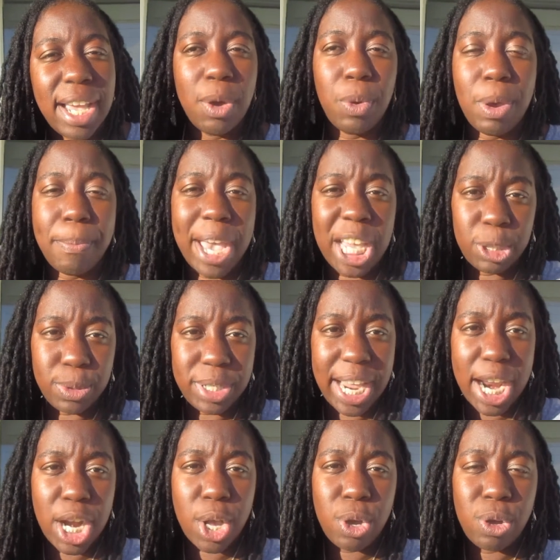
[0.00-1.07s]
with mashed
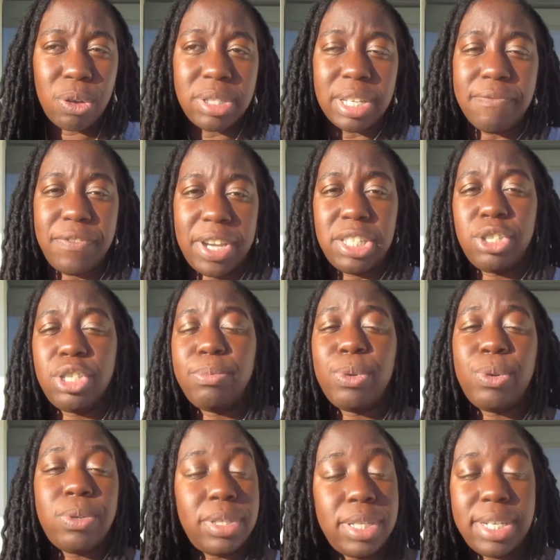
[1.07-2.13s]
potatoes and
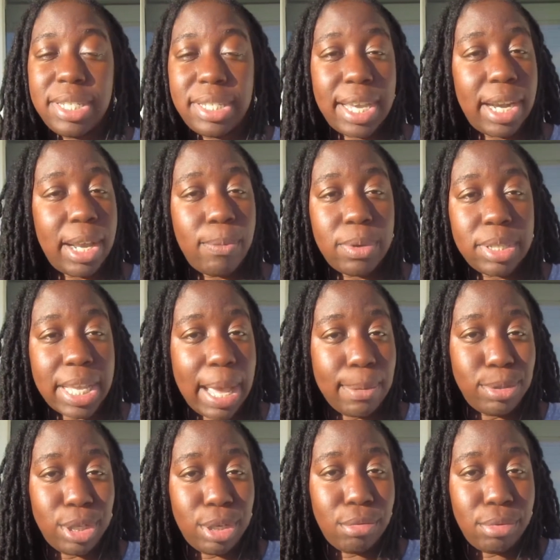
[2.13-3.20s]
vegetables, and he said it was
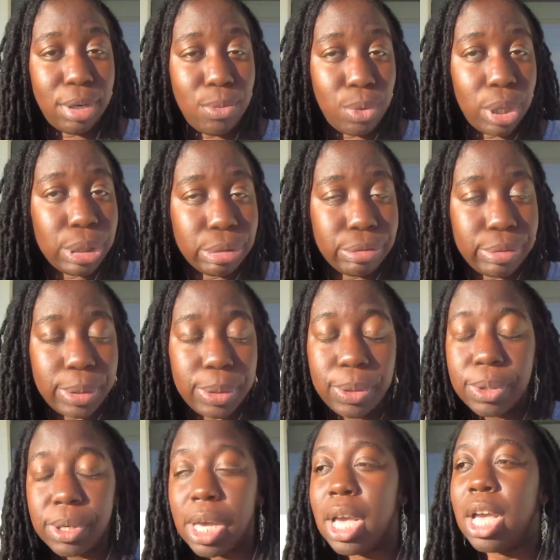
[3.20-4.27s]
absolutely
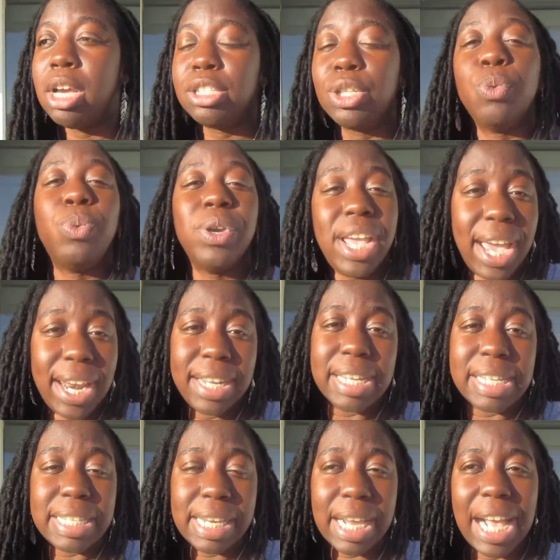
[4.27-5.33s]
wonderful. So we had a
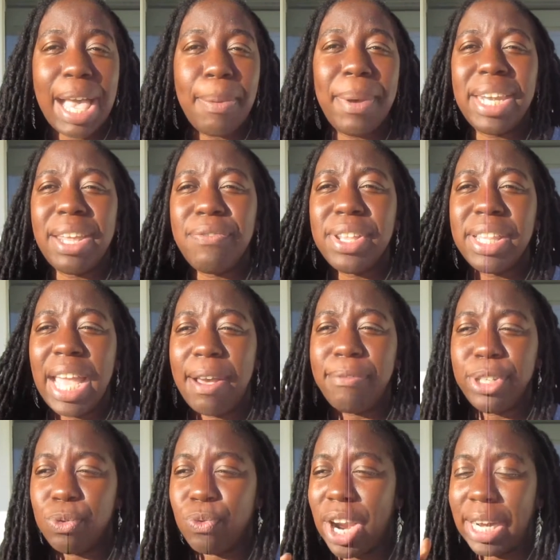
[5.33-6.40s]
good time. I definitely
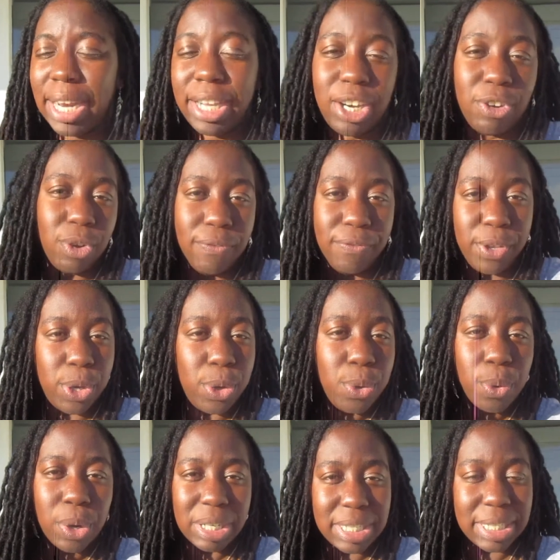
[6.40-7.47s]
have to write like a
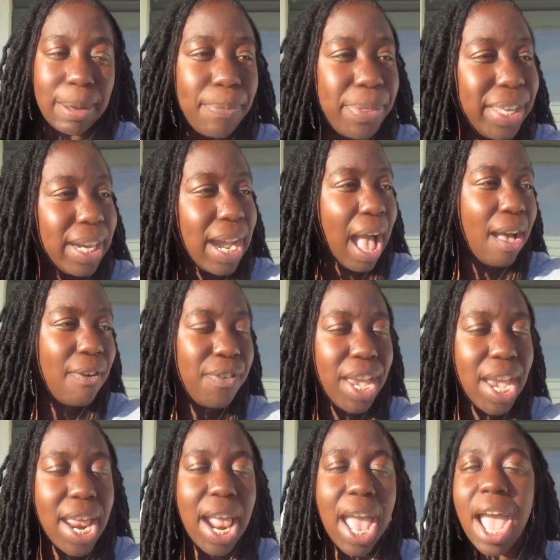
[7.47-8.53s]
review or something anything of
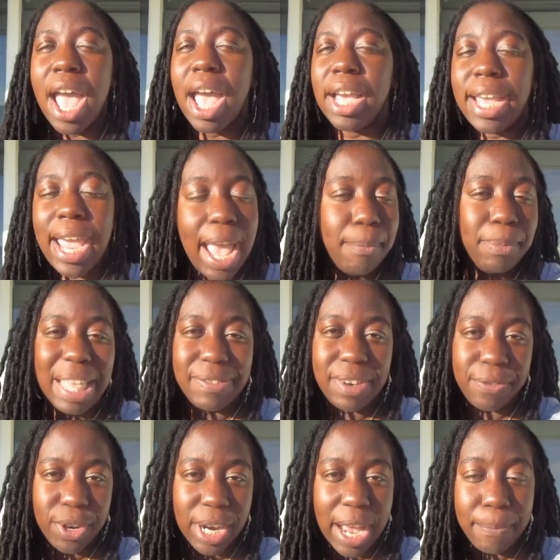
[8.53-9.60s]
it. Can't believe I
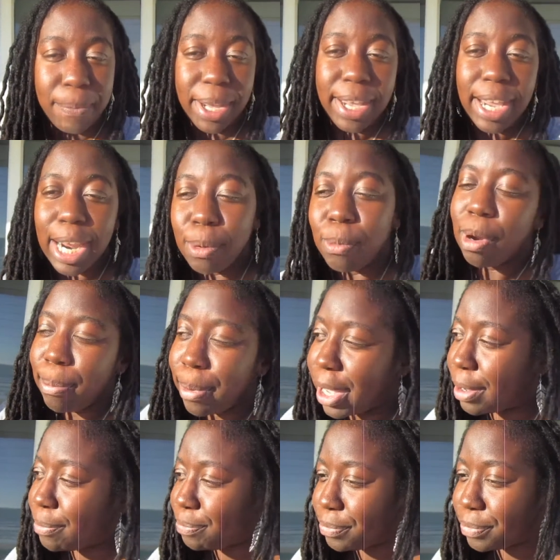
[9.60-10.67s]
forgot my camera,
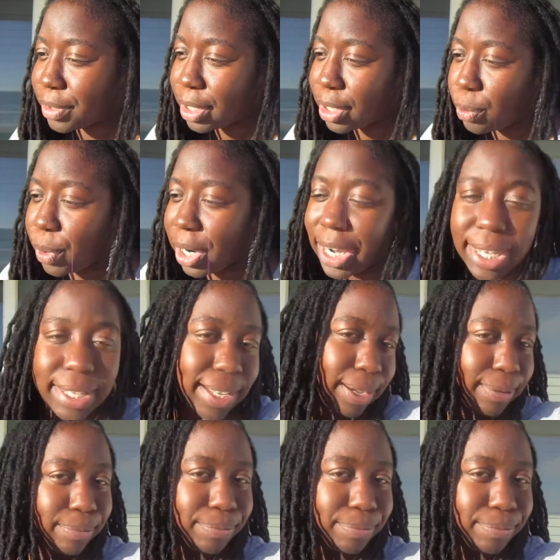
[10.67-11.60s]
but what can you say?